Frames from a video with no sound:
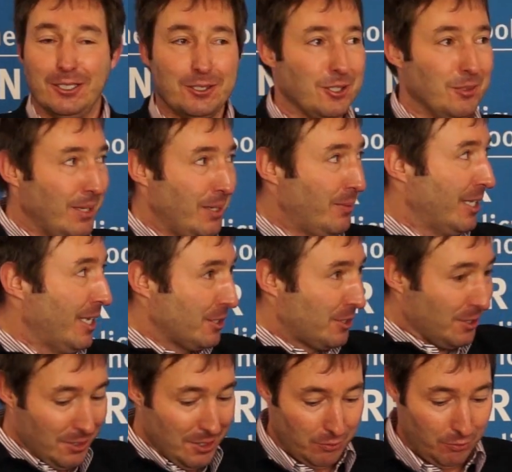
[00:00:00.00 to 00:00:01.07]
And so maybe
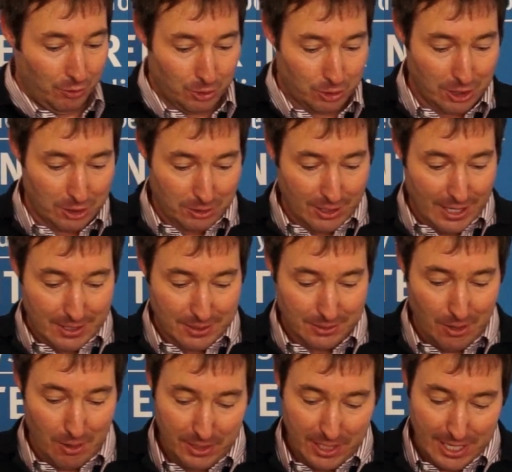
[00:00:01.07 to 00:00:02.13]
there's a future to
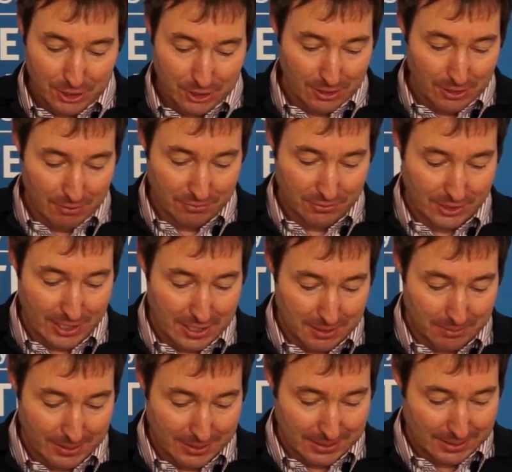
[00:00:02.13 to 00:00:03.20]
that combination of
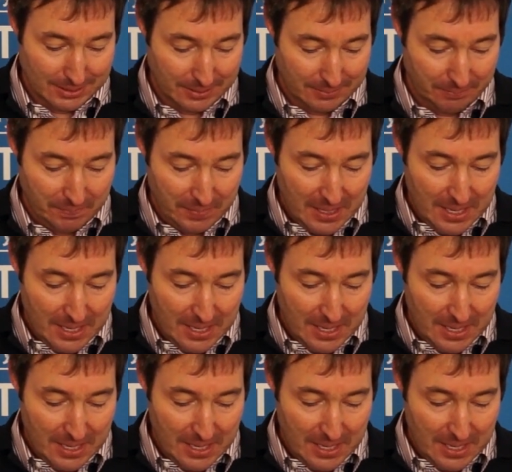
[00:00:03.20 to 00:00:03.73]
sentiments. Yeah.